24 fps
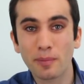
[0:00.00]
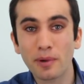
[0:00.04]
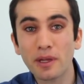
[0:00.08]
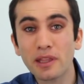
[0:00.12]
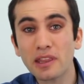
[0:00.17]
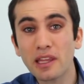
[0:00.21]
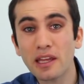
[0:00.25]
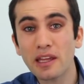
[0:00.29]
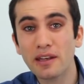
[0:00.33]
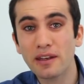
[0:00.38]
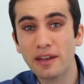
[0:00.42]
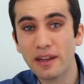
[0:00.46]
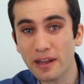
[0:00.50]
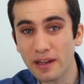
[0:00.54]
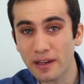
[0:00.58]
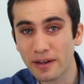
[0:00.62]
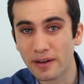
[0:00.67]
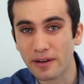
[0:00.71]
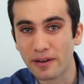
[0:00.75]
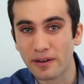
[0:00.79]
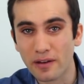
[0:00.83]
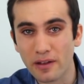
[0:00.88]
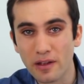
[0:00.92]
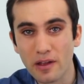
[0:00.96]
but they
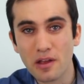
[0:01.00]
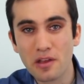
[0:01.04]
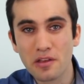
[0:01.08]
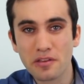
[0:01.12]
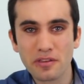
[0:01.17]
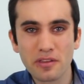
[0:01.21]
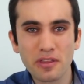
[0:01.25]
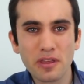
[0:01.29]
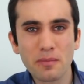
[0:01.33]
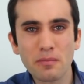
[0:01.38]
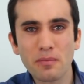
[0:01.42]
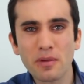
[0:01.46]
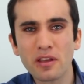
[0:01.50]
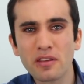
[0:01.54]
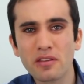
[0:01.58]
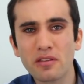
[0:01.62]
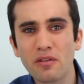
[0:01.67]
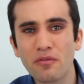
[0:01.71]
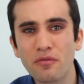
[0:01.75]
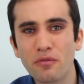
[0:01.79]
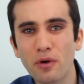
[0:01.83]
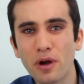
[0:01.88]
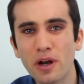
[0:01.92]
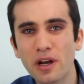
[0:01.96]
didn't, so they must
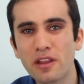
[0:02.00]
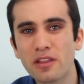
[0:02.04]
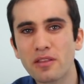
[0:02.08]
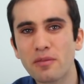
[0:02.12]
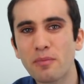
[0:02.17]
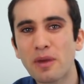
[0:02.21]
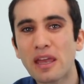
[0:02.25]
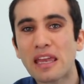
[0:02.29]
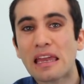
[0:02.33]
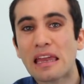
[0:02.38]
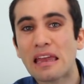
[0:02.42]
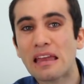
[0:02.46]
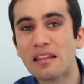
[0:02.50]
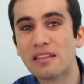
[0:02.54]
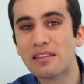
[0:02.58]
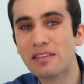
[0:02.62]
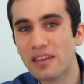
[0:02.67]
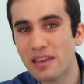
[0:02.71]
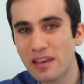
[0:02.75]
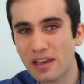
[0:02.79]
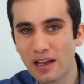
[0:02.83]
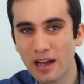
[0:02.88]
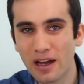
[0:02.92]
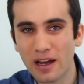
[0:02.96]
have wanted to make
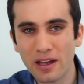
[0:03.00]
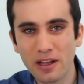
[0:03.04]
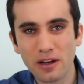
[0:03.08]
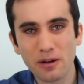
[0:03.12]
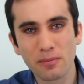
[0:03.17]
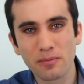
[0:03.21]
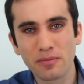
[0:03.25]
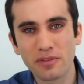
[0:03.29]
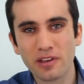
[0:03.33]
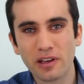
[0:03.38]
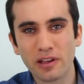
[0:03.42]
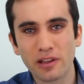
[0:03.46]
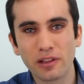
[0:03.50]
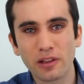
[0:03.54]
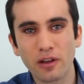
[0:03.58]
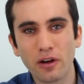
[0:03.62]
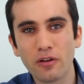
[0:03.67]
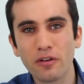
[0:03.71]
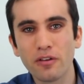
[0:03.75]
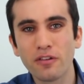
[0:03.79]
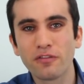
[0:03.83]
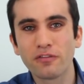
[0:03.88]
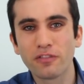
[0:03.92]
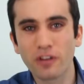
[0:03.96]
antique items on
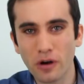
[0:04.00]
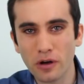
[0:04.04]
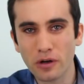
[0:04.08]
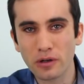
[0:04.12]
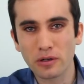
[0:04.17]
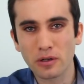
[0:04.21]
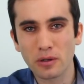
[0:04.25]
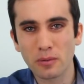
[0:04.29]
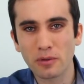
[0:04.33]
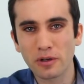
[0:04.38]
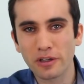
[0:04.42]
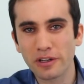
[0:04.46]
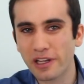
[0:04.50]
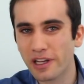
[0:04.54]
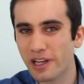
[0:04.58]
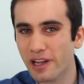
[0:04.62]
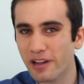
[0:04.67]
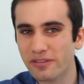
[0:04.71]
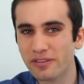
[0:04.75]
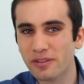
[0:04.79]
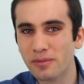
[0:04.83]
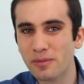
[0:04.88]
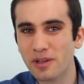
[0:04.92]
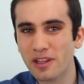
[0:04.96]
loan vulnerable to
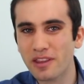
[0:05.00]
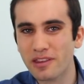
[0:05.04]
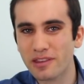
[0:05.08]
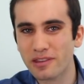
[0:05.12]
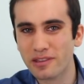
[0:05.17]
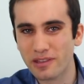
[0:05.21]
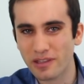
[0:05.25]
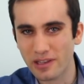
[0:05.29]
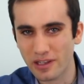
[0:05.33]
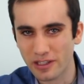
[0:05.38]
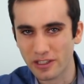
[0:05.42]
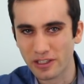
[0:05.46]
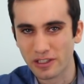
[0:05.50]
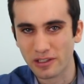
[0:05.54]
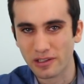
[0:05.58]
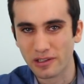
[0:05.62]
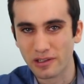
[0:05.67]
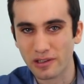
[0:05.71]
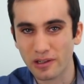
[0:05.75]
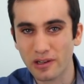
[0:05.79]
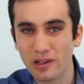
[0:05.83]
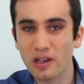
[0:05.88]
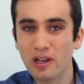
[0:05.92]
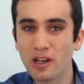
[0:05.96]
government
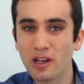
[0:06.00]
seizure,